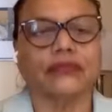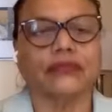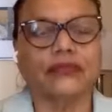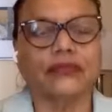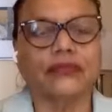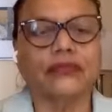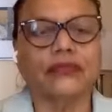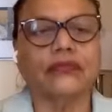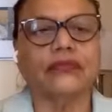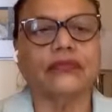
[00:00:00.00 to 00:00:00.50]

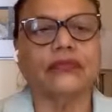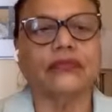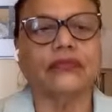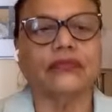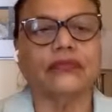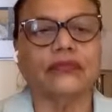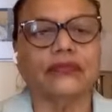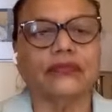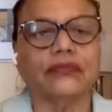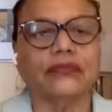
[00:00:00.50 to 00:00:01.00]

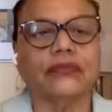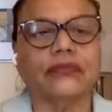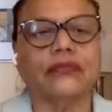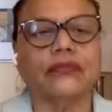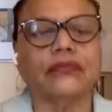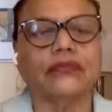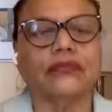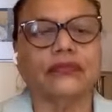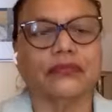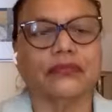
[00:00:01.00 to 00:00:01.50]

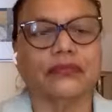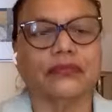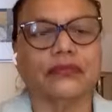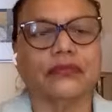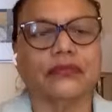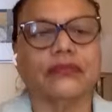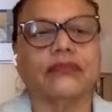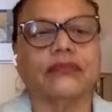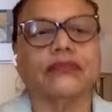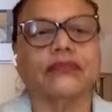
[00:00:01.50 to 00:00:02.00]

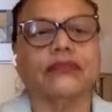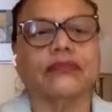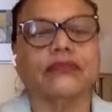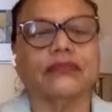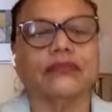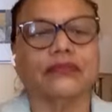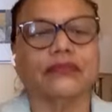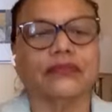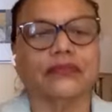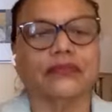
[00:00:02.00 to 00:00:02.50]

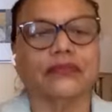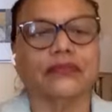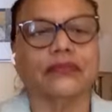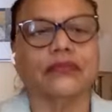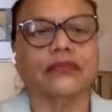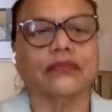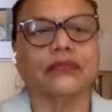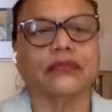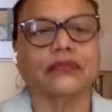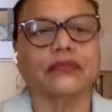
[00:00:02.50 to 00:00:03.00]

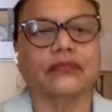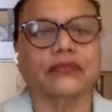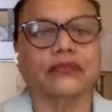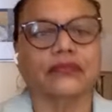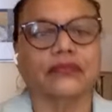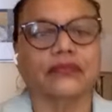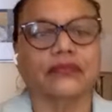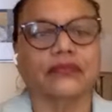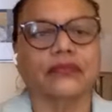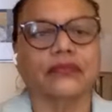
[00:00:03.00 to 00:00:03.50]

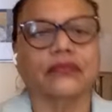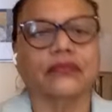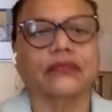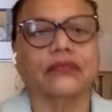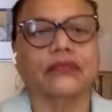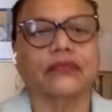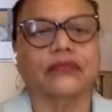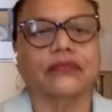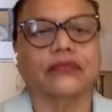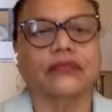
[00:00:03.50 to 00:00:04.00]

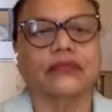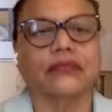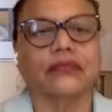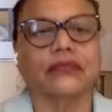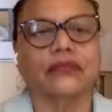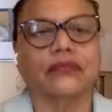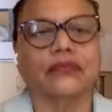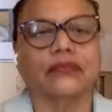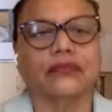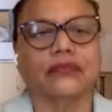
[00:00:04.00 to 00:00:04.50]

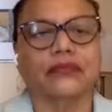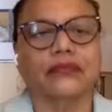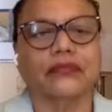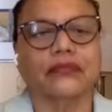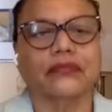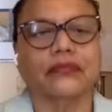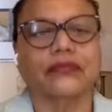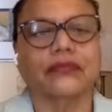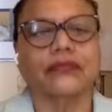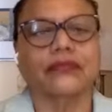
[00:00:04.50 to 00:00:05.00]

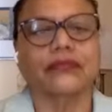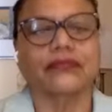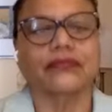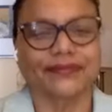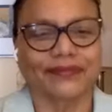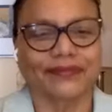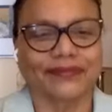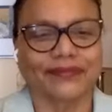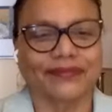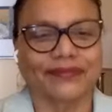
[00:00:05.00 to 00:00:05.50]

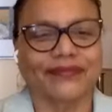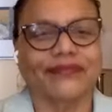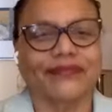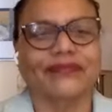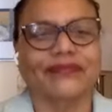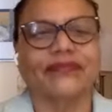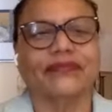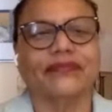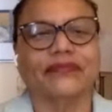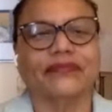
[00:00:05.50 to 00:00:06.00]

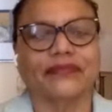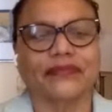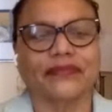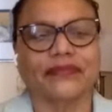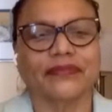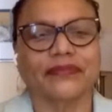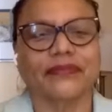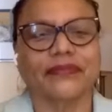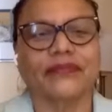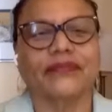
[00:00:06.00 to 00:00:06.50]

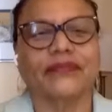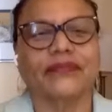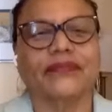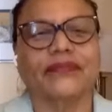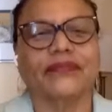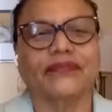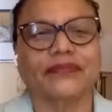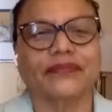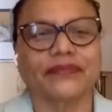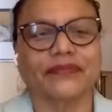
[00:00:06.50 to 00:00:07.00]

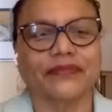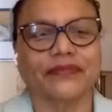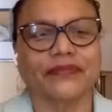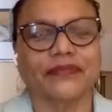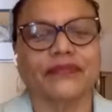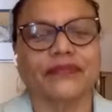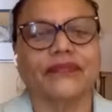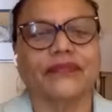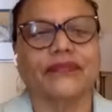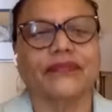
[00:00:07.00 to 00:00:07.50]

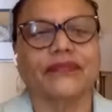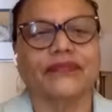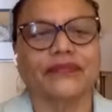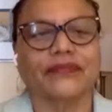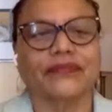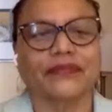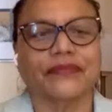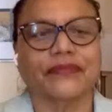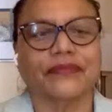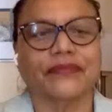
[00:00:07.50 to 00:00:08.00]
This person isn't speaking.